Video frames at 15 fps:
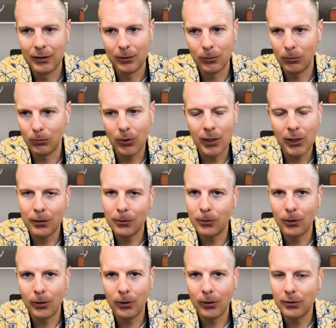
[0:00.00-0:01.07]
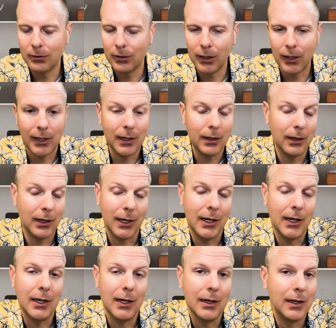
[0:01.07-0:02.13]
Right or wrong,
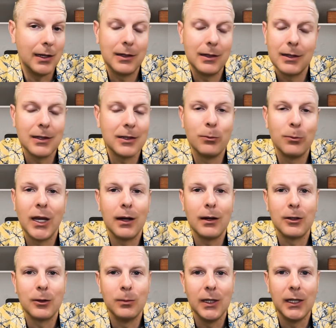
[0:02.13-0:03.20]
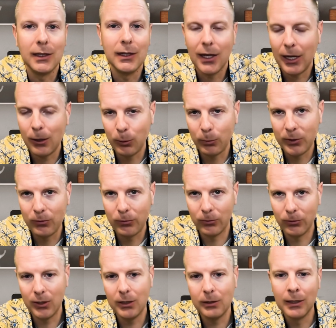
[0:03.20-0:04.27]
it doesn't matter to me. I will be
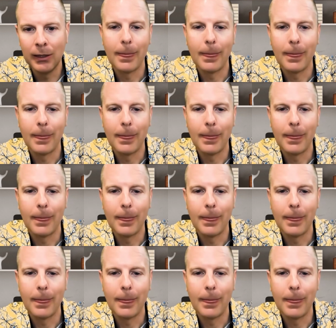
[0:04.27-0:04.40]
free.